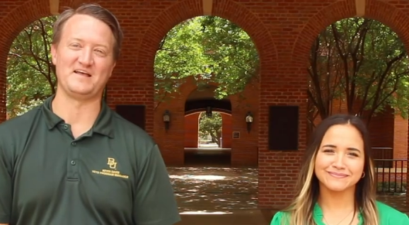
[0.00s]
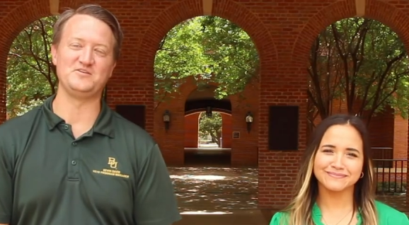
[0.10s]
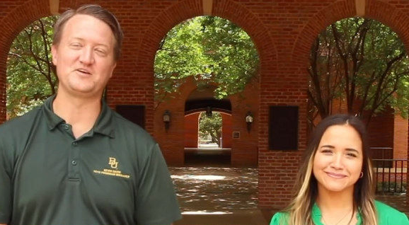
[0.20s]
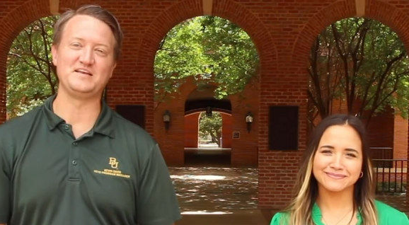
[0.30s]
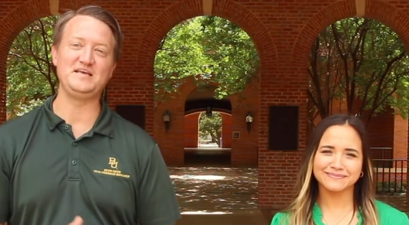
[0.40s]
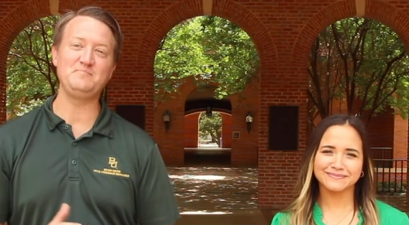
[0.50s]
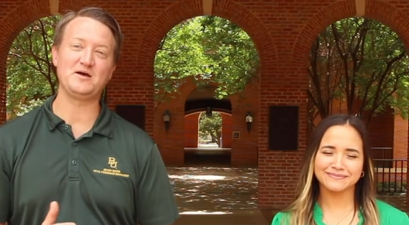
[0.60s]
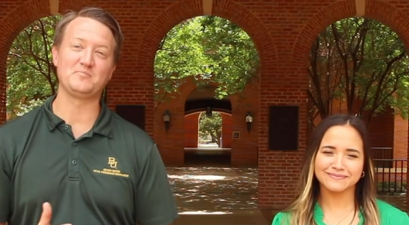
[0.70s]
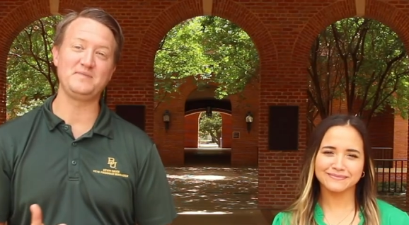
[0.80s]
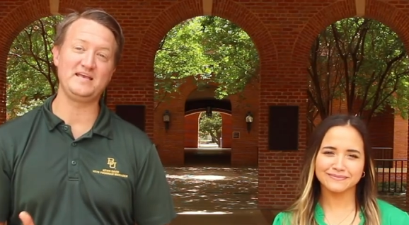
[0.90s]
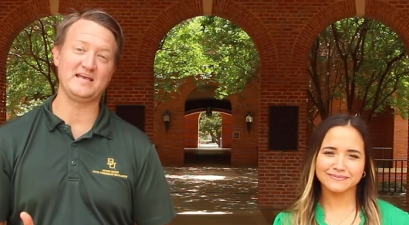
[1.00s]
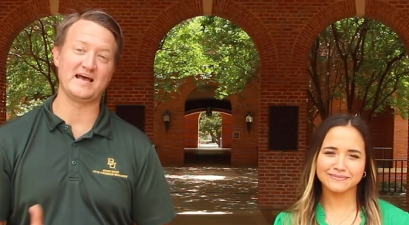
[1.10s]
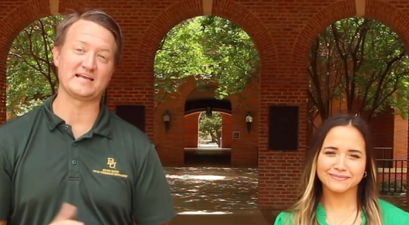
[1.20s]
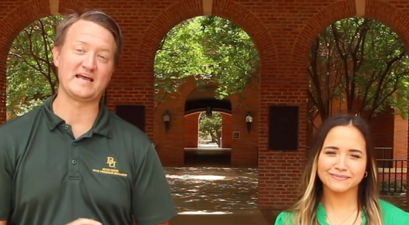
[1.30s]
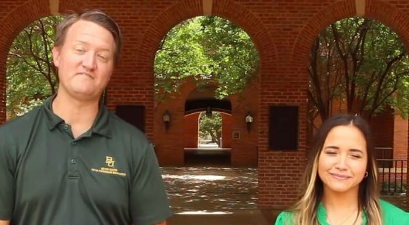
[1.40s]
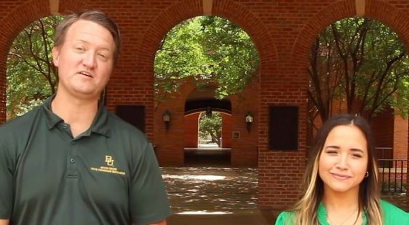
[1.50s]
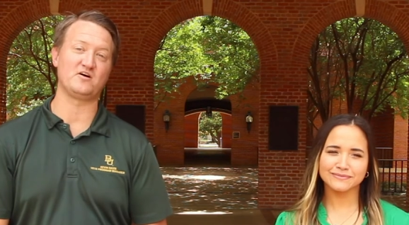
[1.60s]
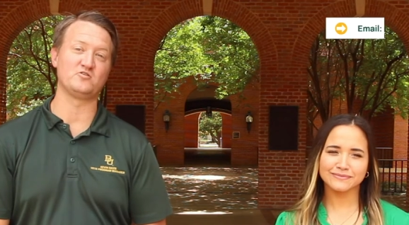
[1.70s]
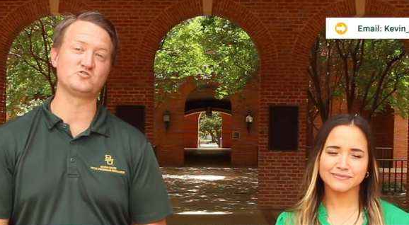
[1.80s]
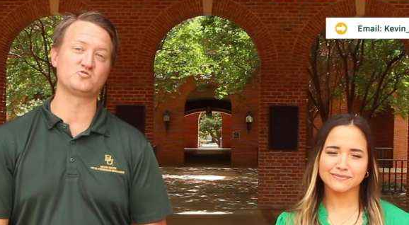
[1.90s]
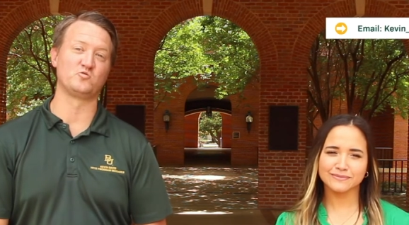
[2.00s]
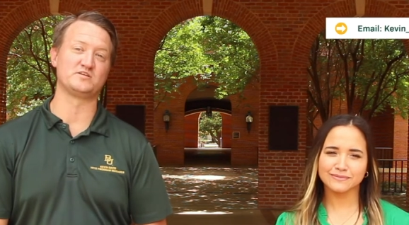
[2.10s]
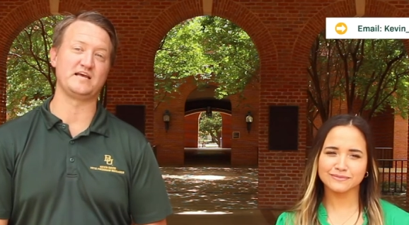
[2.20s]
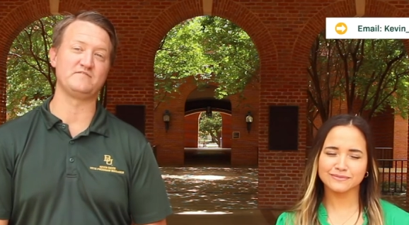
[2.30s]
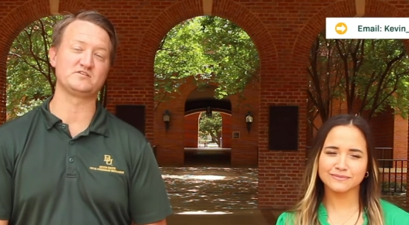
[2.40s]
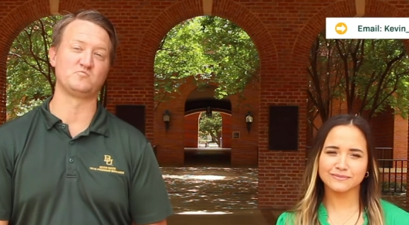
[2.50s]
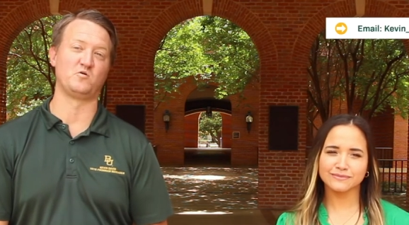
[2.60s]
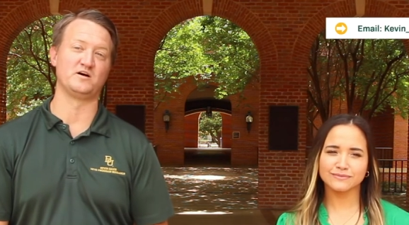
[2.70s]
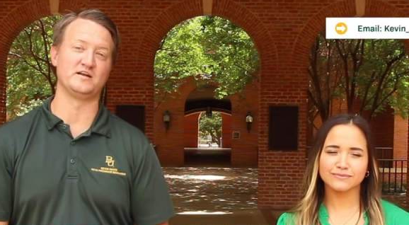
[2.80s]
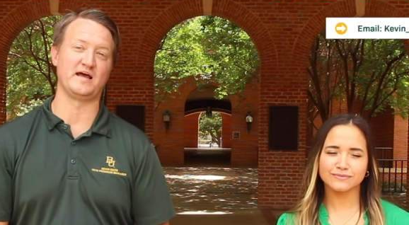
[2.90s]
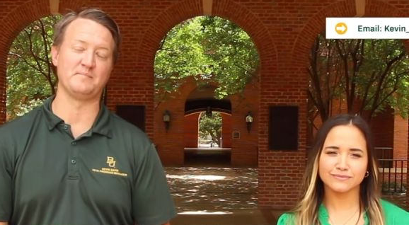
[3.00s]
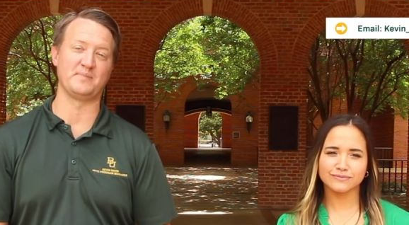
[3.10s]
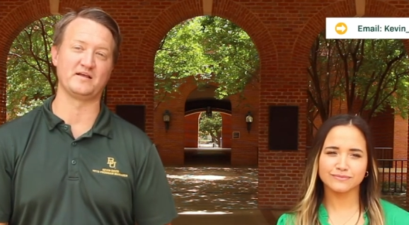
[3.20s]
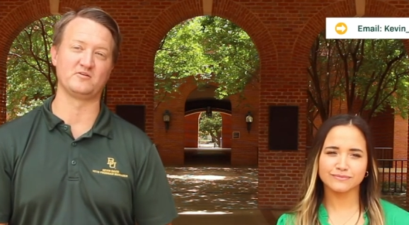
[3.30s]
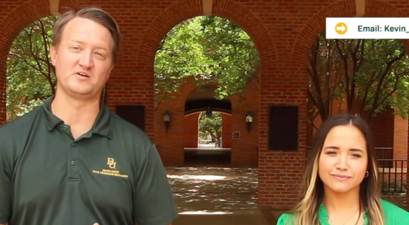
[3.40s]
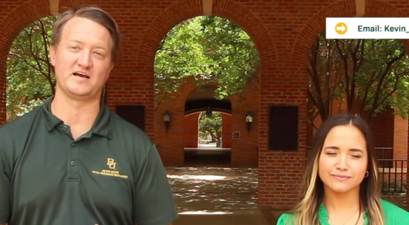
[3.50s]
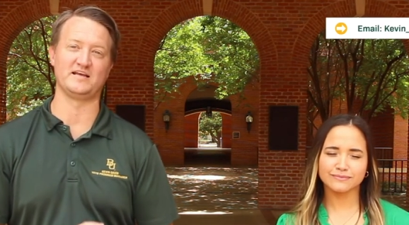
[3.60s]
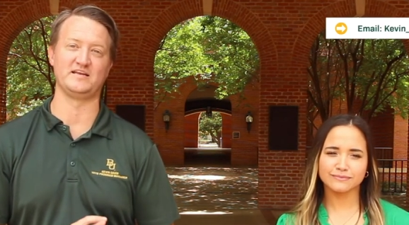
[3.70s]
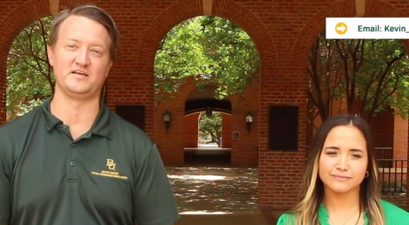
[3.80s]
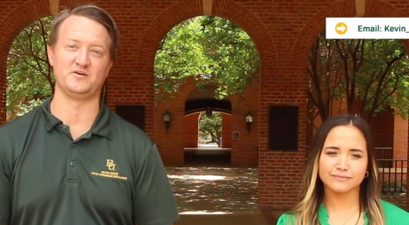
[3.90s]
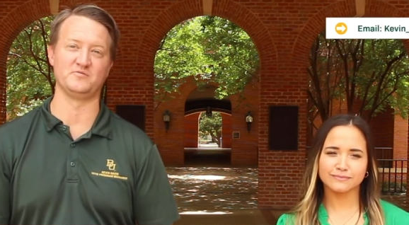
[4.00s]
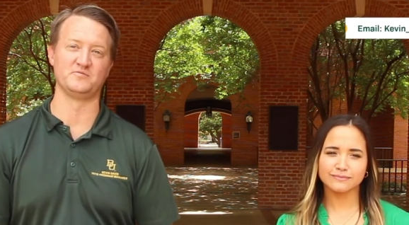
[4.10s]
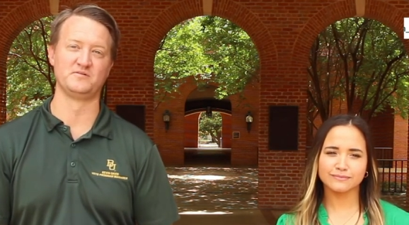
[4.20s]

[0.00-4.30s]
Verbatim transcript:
Speaker 1: And you can email me at kevin underscore davis1 at baylor.edu.